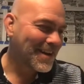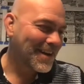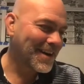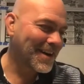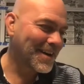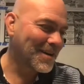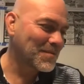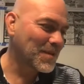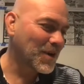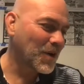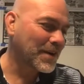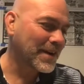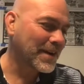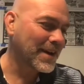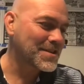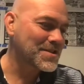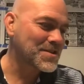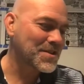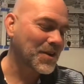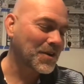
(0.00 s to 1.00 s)

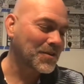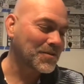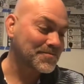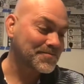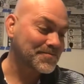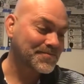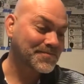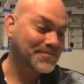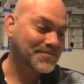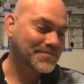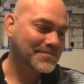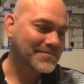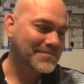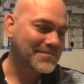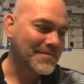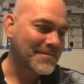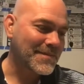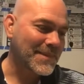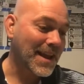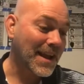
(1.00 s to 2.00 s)
Okay, so
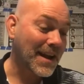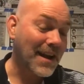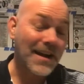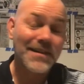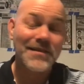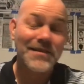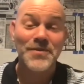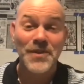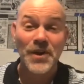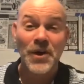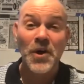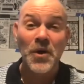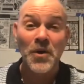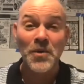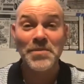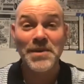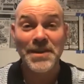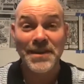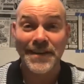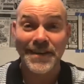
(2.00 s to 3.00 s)
the
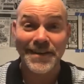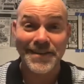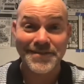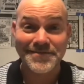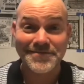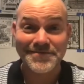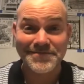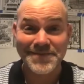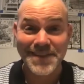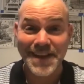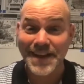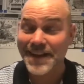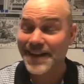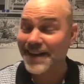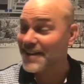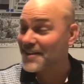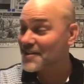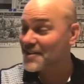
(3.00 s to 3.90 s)
home kit, like